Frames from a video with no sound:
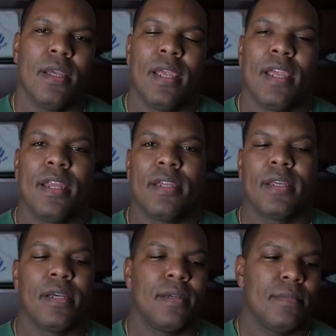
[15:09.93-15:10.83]
And
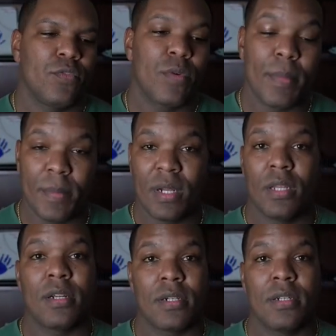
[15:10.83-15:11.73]
remember to
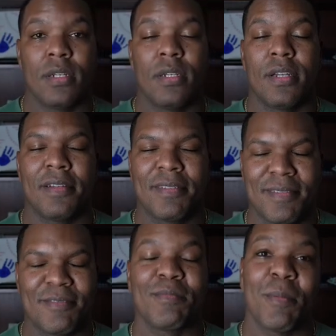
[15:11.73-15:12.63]
learn.
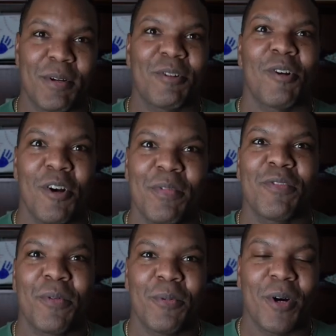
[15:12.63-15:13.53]
Remember to crawl
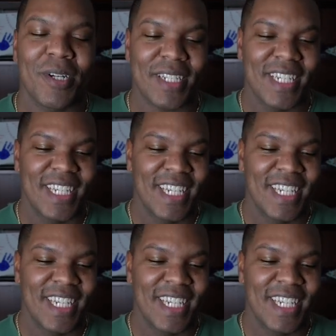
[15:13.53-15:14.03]
before we walk.